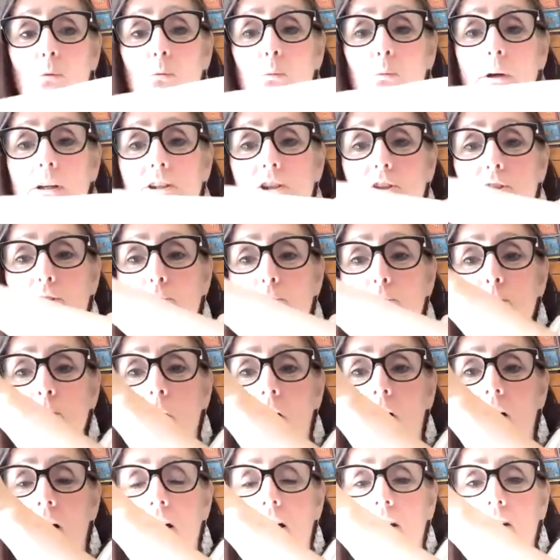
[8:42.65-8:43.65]
when you
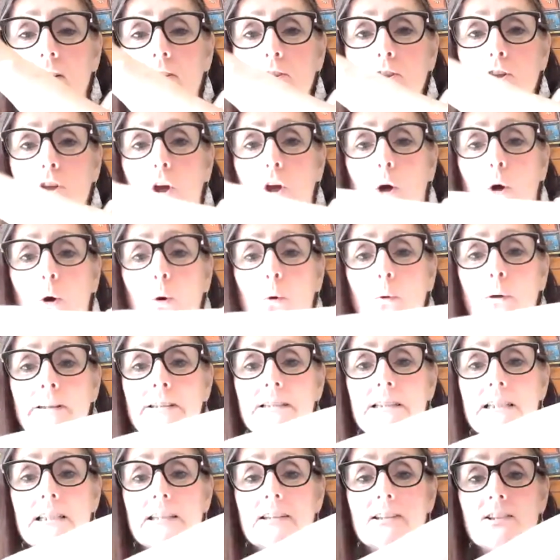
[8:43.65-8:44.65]
are low
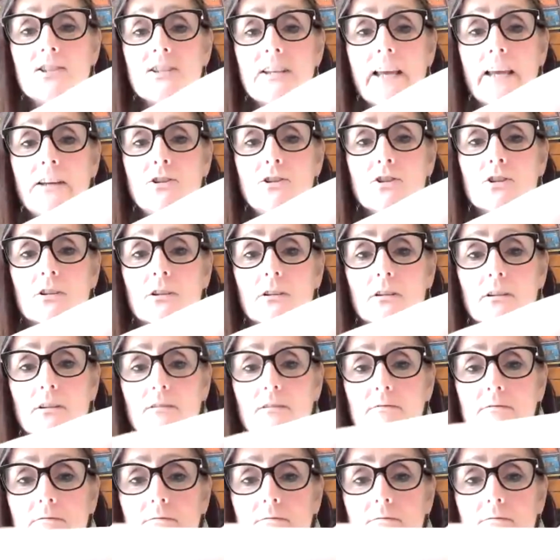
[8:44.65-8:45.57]
into the center.